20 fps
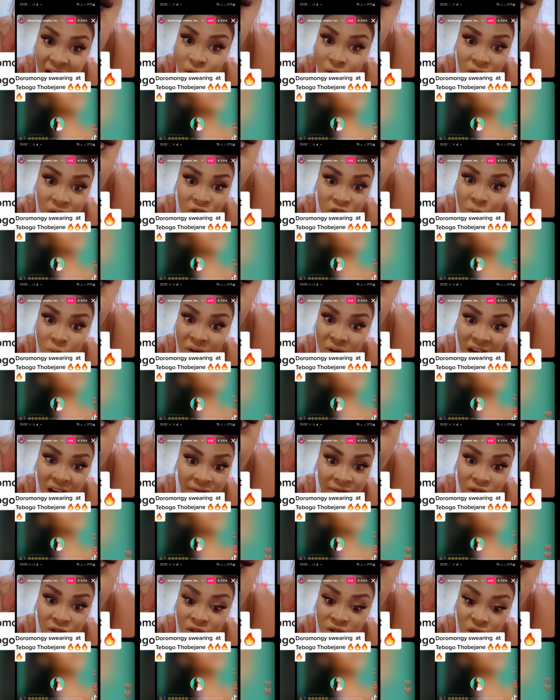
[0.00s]
to be loved on
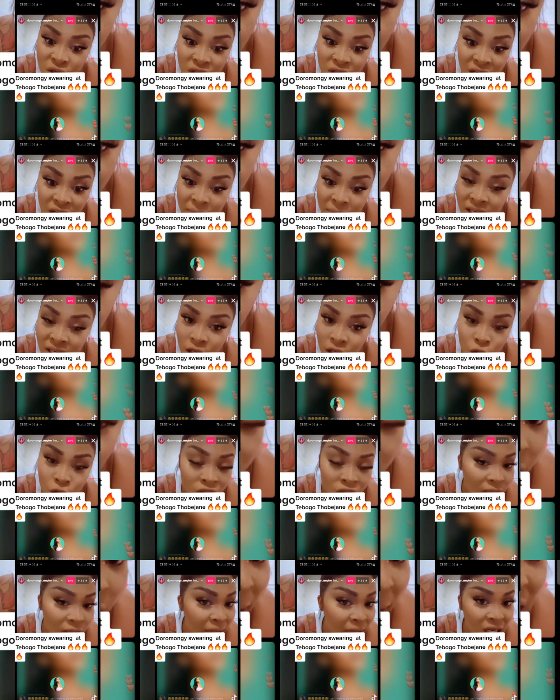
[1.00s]
social media. Social
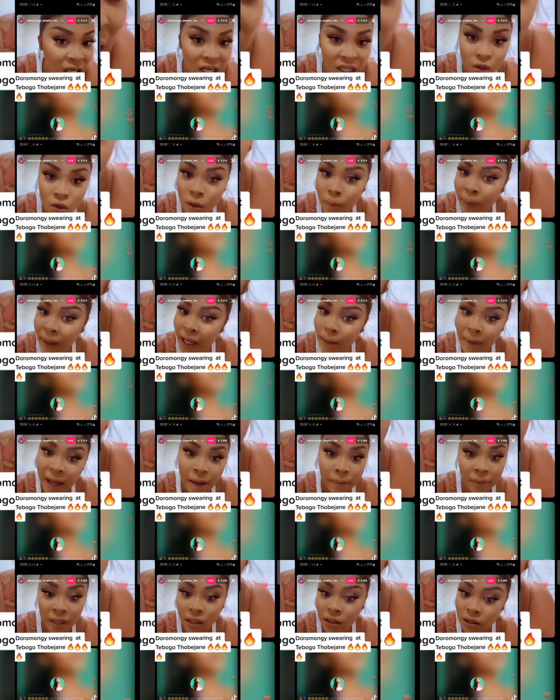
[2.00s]
media does not pay my
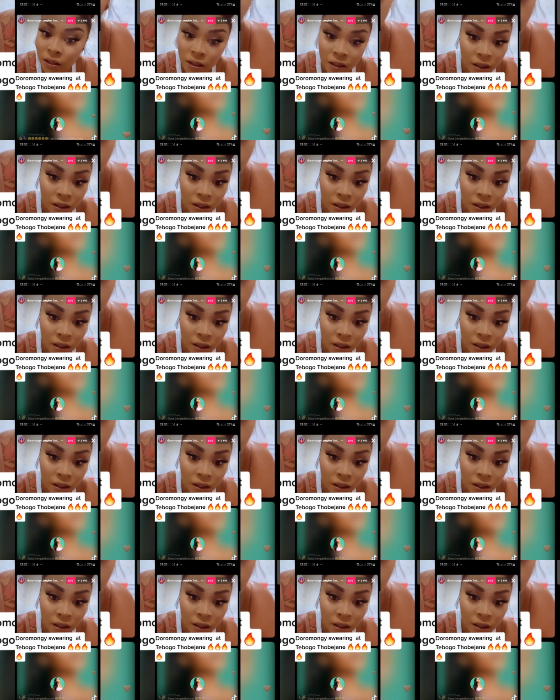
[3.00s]
bills.